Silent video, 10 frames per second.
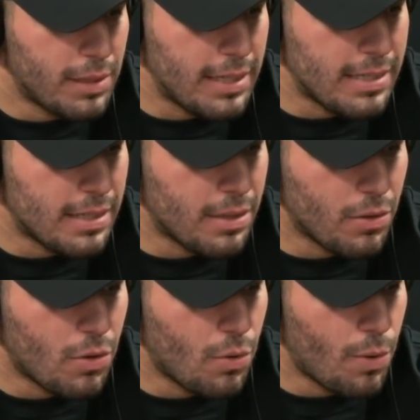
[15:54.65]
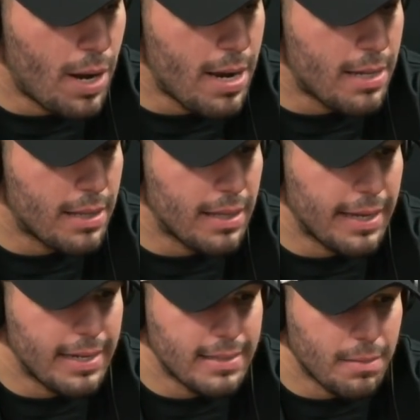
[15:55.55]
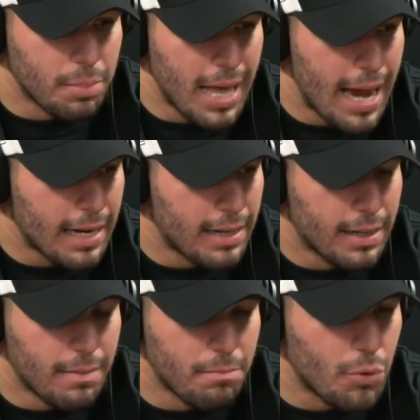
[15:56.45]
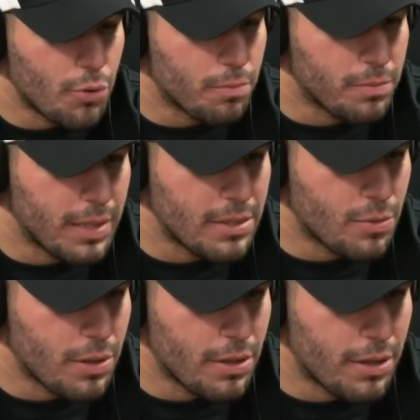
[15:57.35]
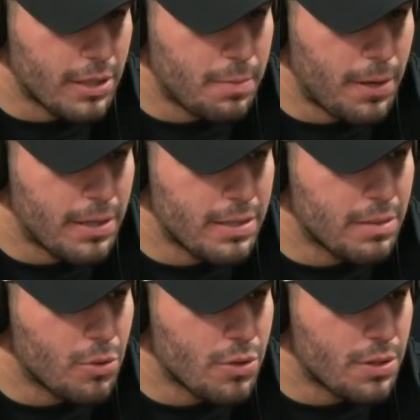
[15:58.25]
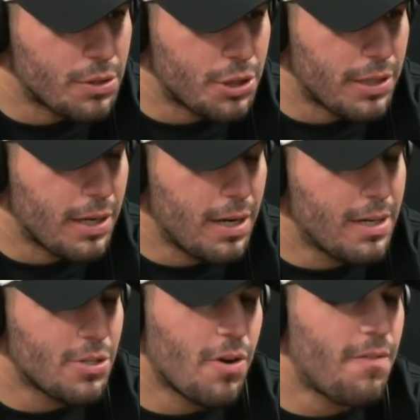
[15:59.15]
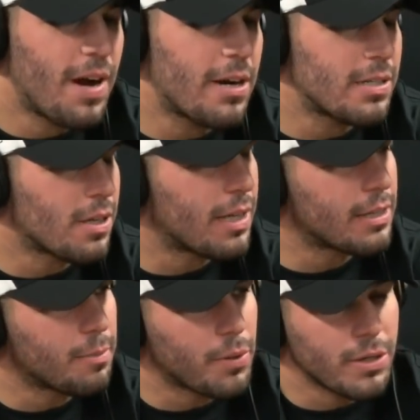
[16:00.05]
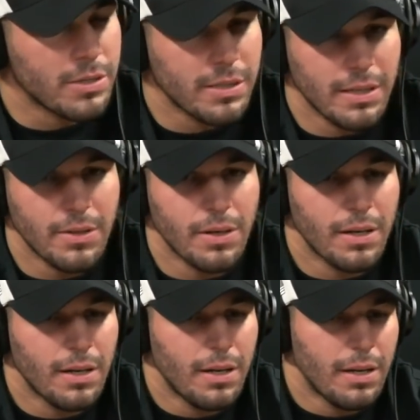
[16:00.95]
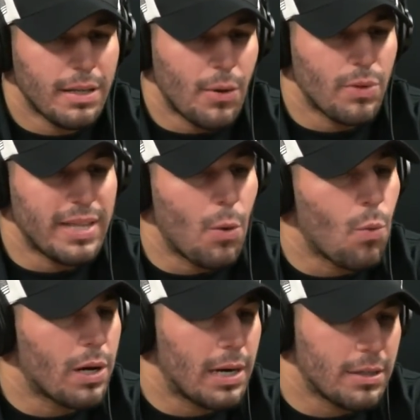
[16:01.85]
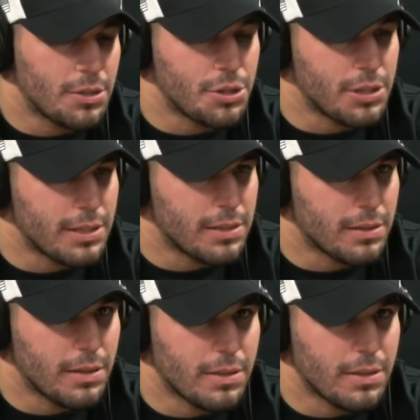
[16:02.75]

easy the whole way, and then they get to black, and boom, that's where they're experiencing most of their journey. So it varies on like the person and like what they want out of jiu-jitsu.